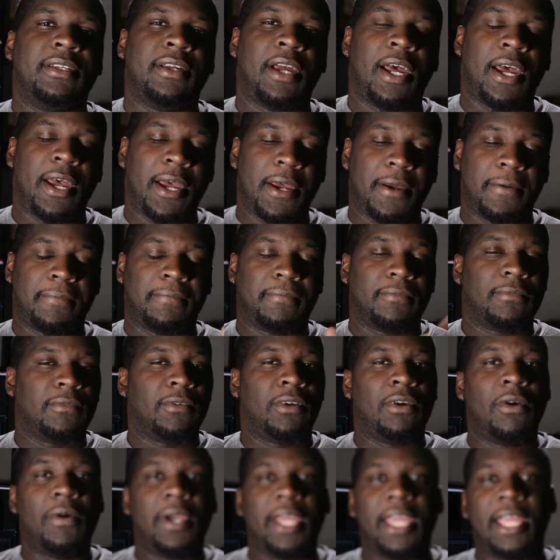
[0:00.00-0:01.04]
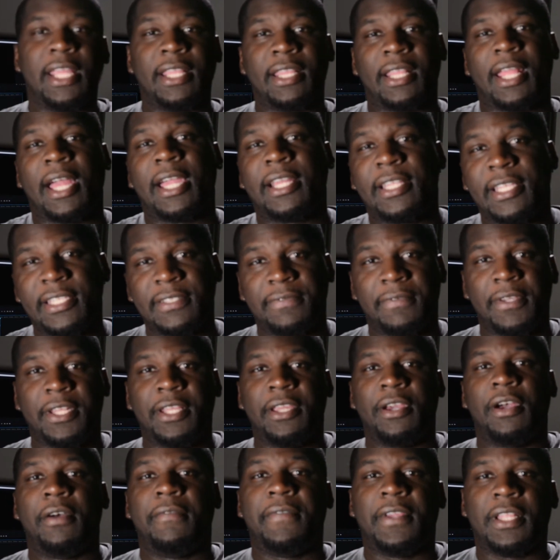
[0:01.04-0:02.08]
Go ahead and like this
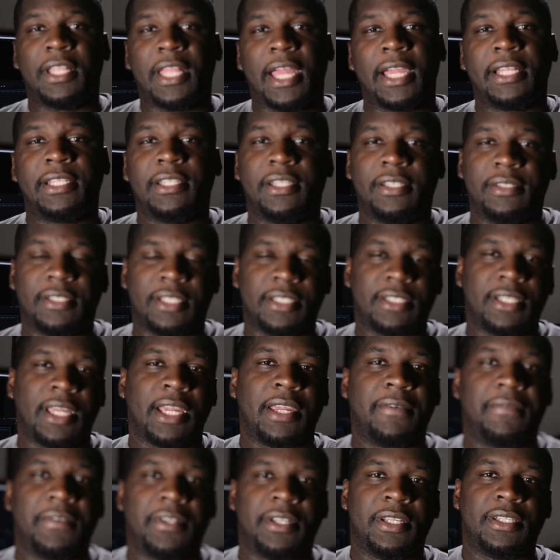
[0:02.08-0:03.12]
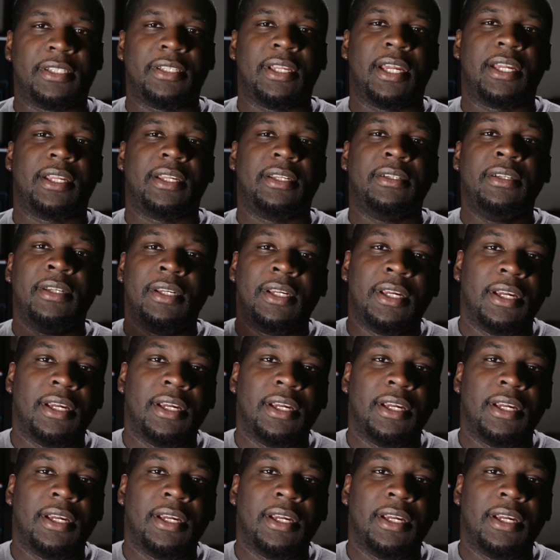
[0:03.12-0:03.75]
video if you liked it, dislike if you dislike it.